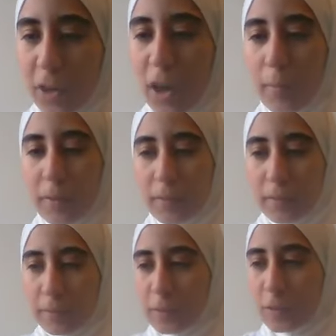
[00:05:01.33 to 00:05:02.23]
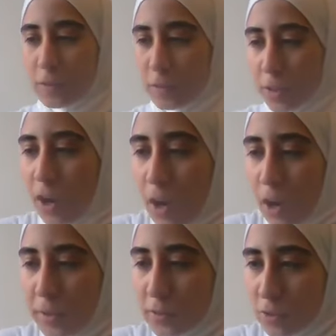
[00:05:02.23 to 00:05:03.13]
They're coming They're
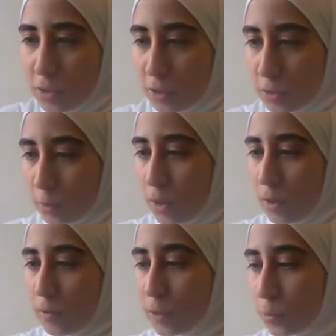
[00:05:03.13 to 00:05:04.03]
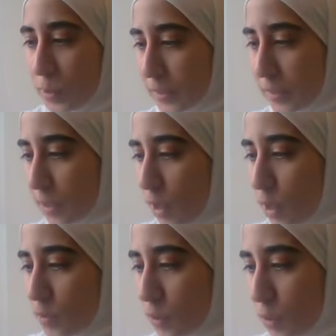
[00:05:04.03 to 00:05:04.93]
coming to you for a reason.
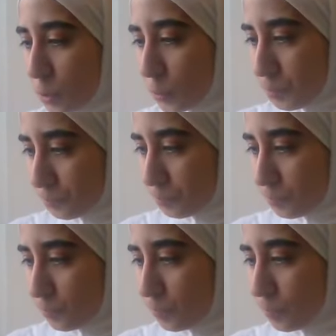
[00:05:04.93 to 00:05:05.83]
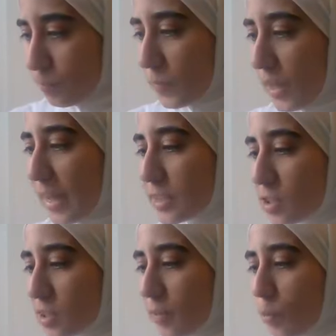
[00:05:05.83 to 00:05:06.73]
So
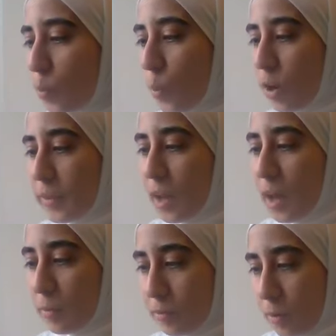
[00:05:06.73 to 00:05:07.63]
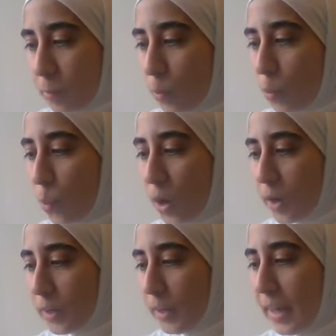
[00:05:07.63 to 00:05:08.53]
ask yourself, where are they coming from?
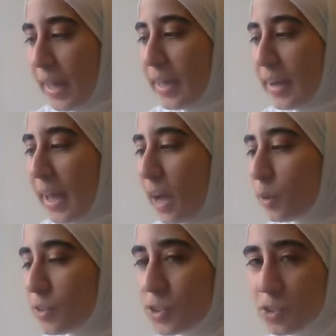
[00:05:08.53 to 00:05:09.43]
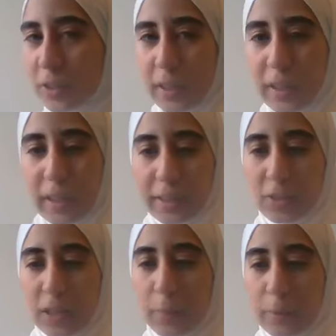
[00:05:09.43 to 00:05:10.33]
Why? And how did you
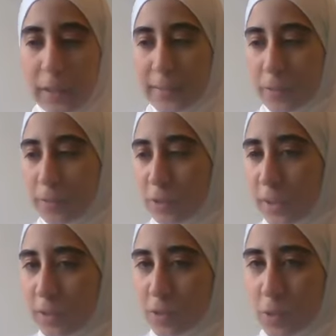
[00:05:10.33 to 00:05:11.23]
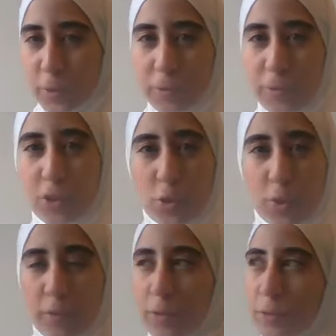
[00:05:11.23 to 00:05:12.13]
get to that place? So if you're like super
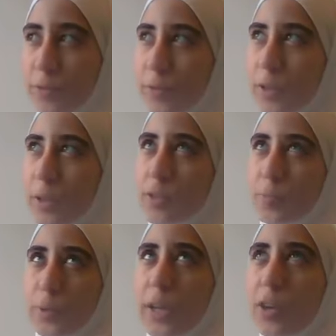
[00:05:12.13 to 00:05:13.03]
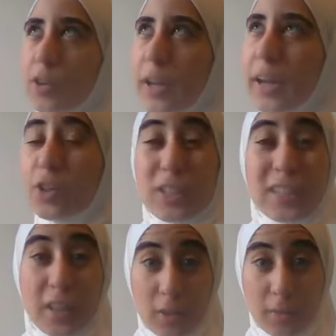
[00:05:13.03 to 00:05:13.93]
frustrated, if you're like super angry at
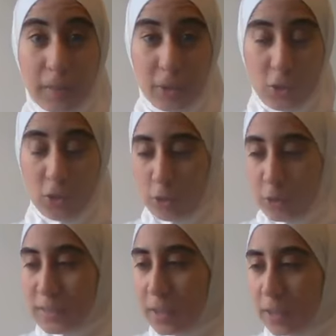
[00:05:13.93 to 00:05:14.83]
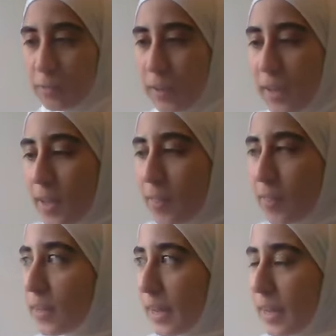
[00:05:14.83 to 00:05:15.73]
yourself, like your own self,
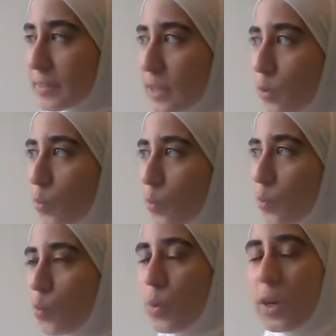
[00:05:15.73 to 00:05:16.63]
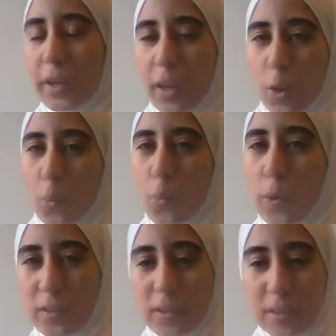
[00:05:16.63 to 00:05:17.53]
then ask like, why?
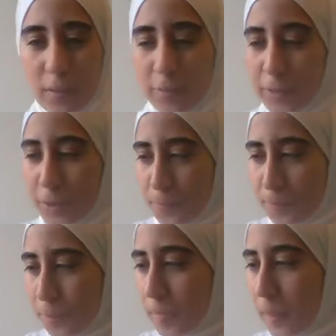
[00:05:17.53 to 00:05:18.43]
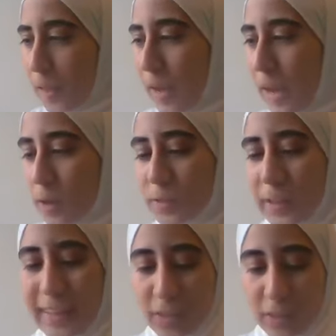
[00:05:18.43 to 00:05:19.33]
Where did this come from? How
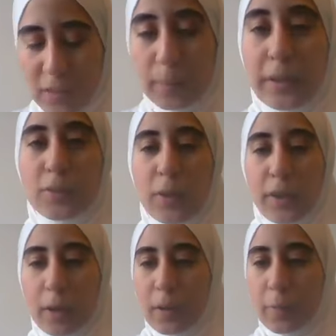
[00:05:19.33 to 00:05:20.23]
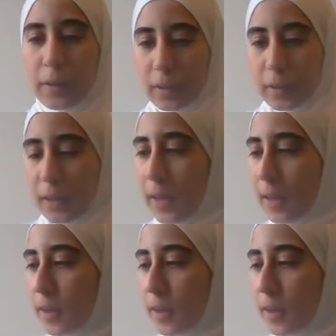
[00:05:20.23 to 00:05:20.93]
did I get to this place right now that I'm in?